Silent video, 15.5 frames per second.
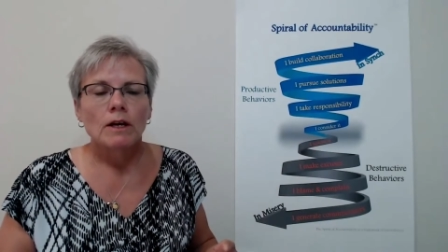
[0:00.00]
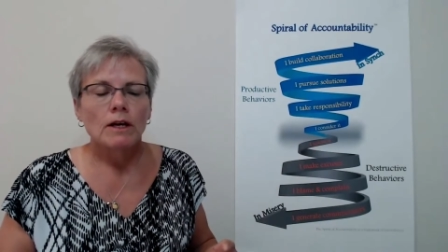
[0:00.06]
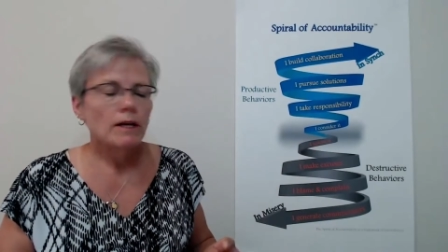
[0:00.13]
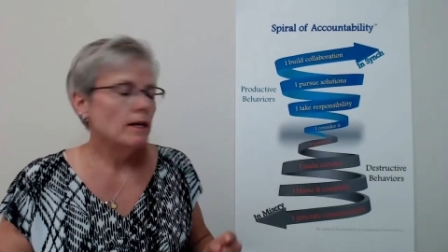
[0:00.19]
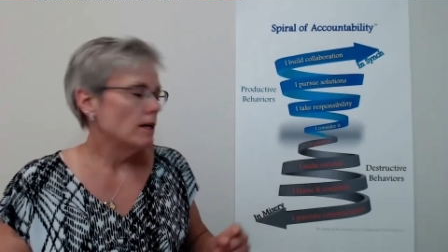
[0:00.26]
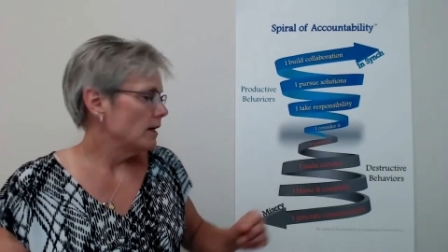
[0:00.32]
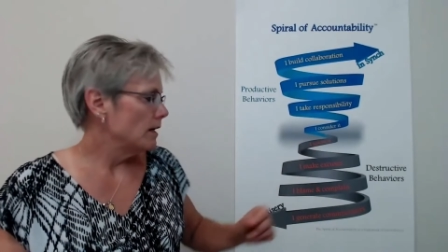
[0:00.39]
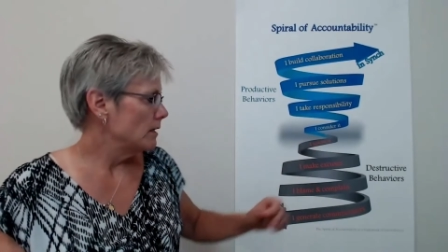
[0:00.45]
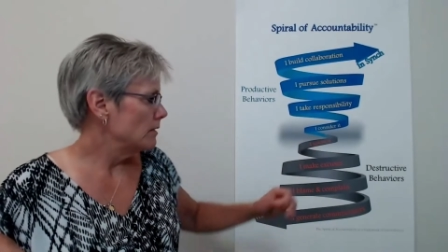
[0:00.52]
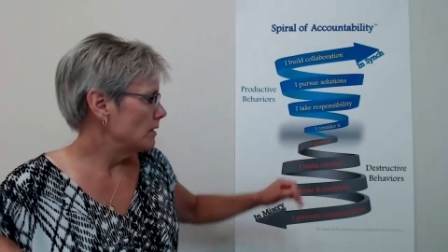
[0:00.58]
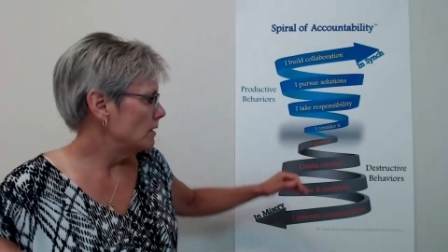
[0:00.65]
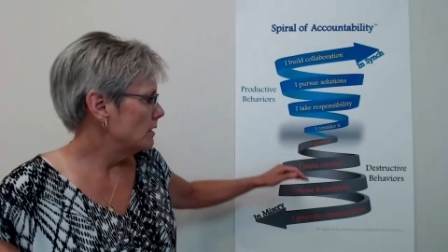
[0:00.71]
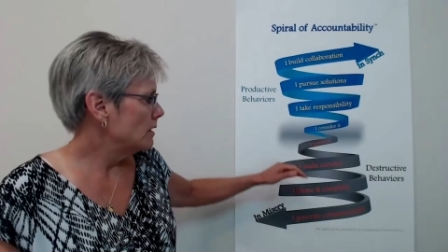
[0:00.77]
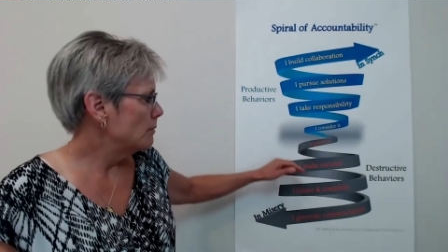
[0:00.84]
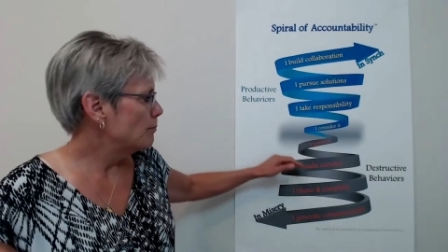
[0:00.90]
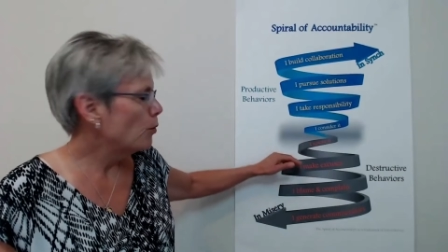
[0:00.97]

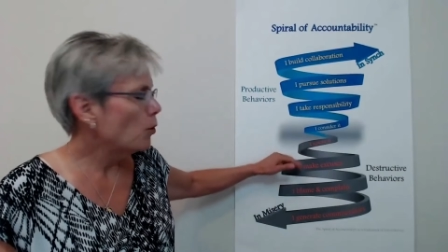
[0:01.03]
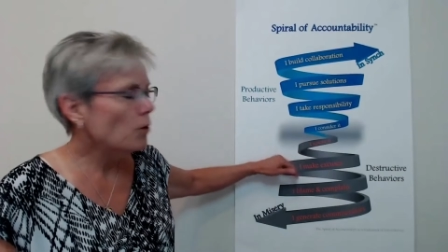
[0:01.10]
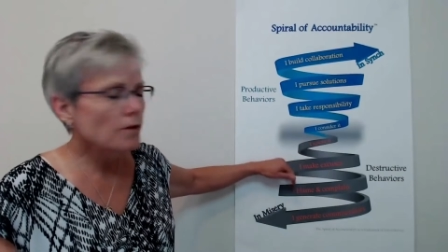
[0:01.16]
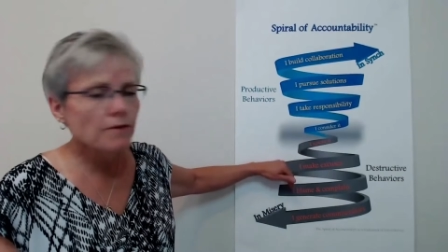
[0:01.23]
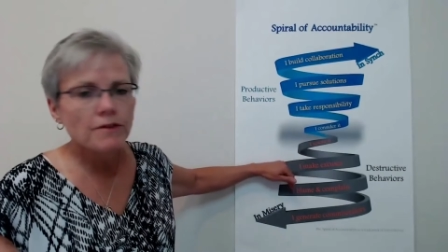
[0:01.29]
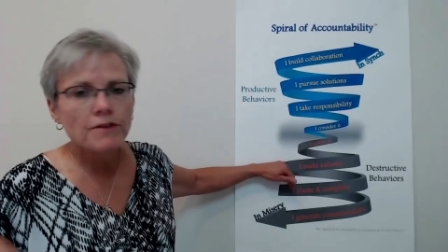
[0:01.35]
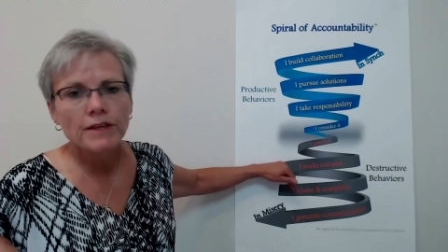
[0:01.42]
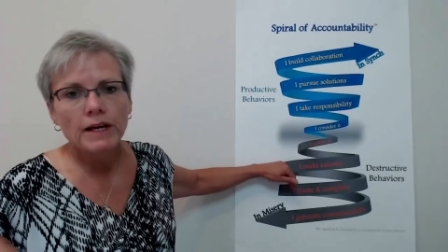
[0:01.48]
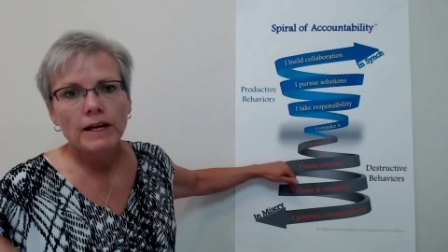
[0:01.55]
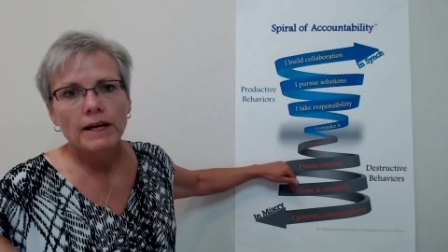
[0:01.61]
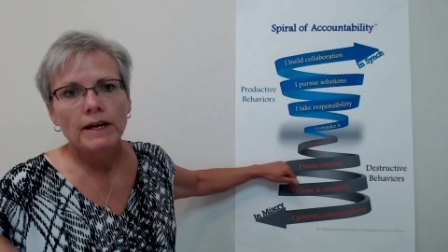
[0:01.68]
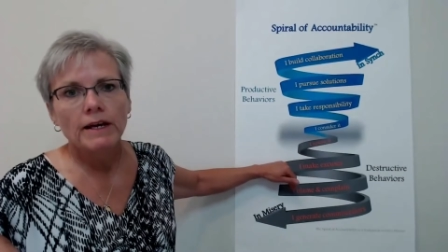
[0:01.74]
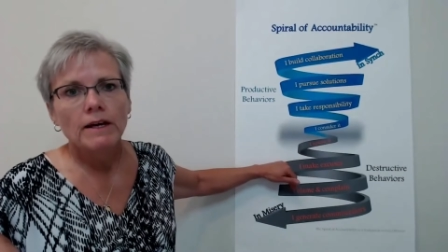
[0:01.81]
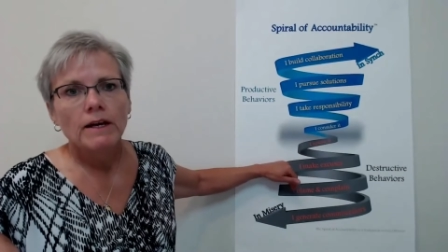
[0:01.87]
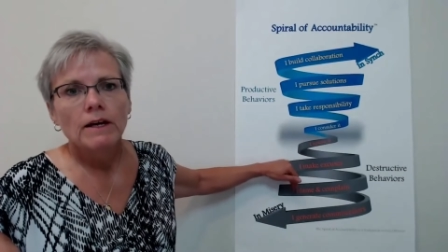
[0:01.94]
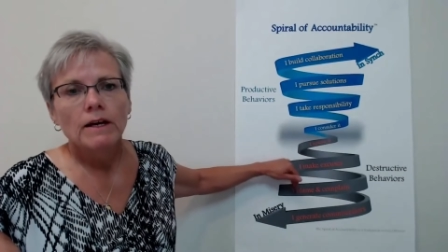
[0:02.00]
And the important
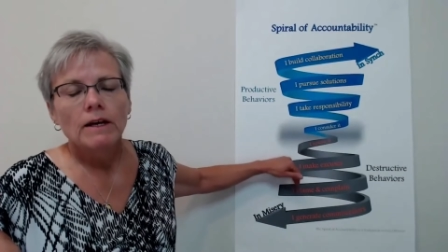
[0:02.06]
thing